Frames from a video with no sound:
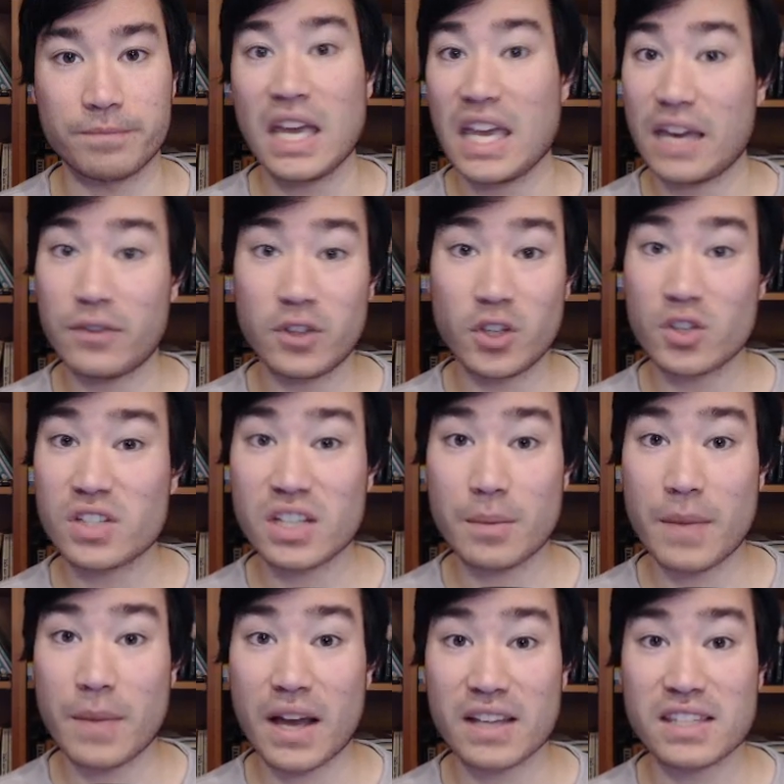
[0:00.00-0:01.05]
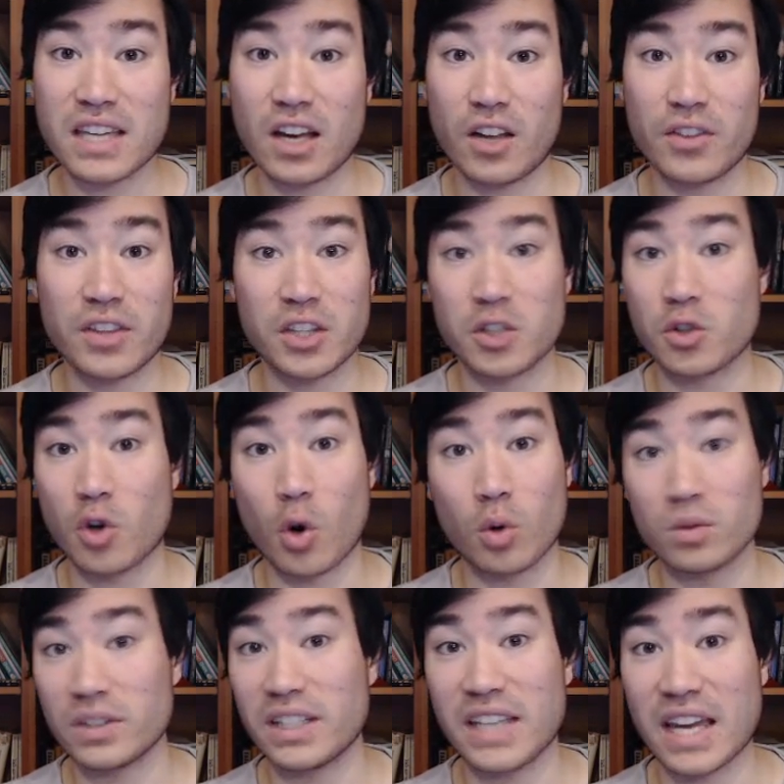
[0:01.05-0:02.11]
If you use it at max health, you're
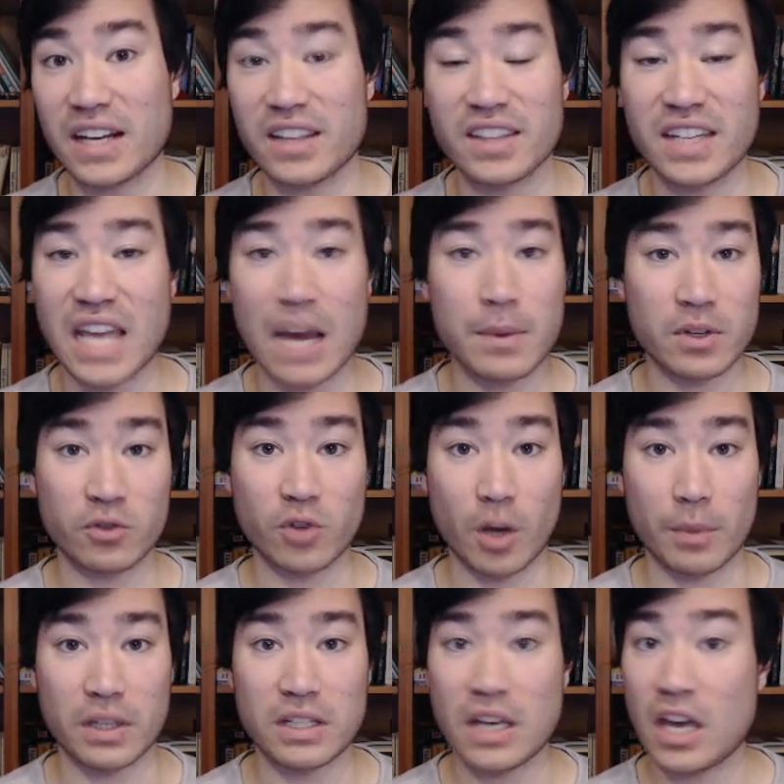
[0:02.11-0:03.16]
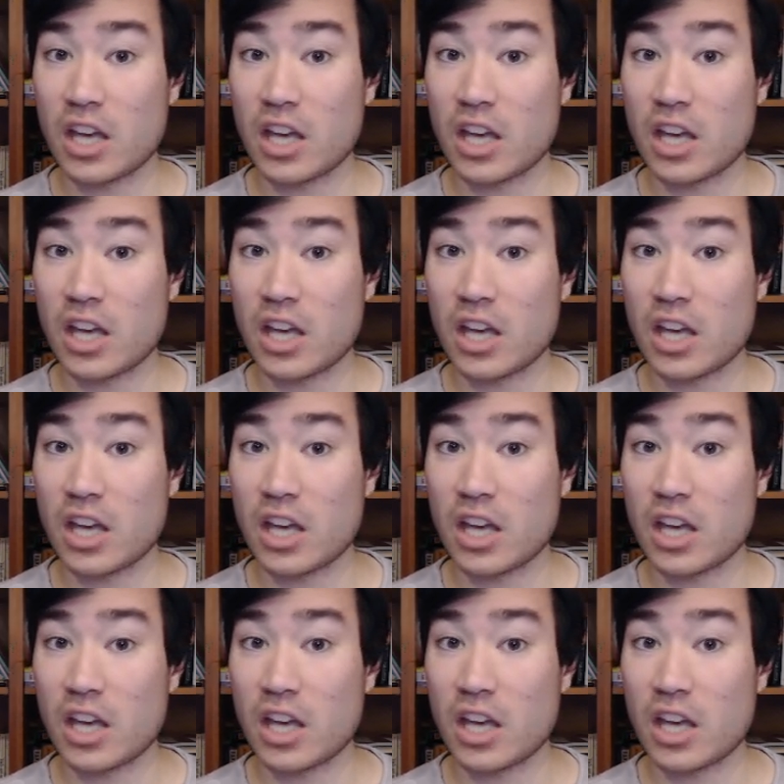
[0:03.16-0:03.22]
only getting the damage from it.